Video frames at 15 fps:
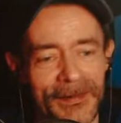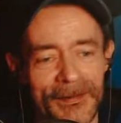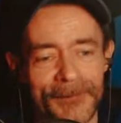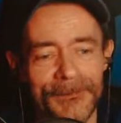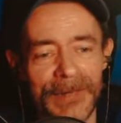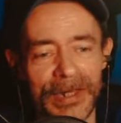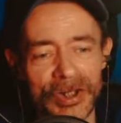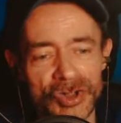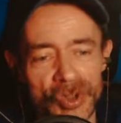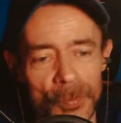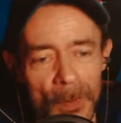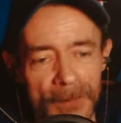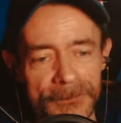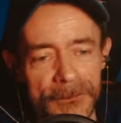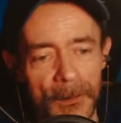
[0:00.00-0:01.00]
Makes you
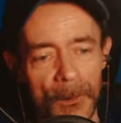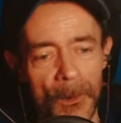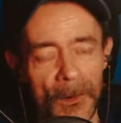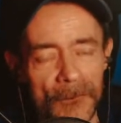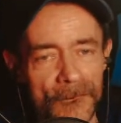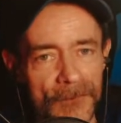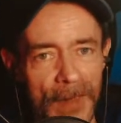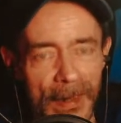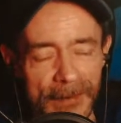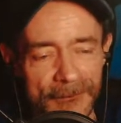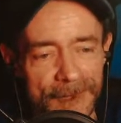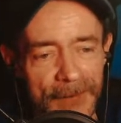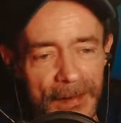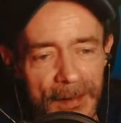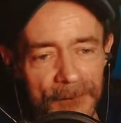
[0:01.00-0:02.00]
wonder what size
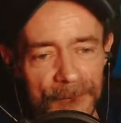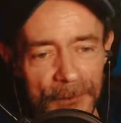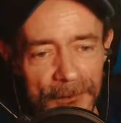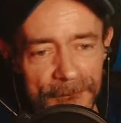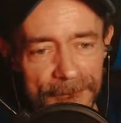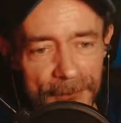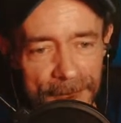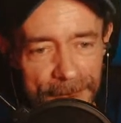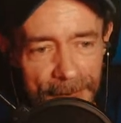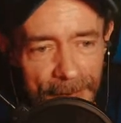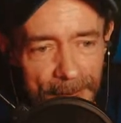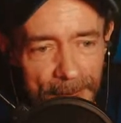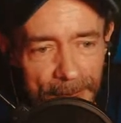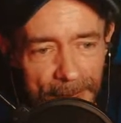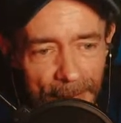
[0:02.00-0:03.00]
Dave is, doesn't it?
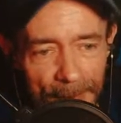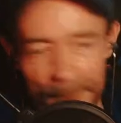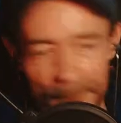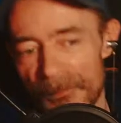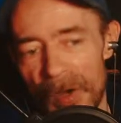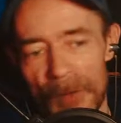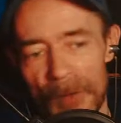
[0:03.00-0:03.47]
Oh,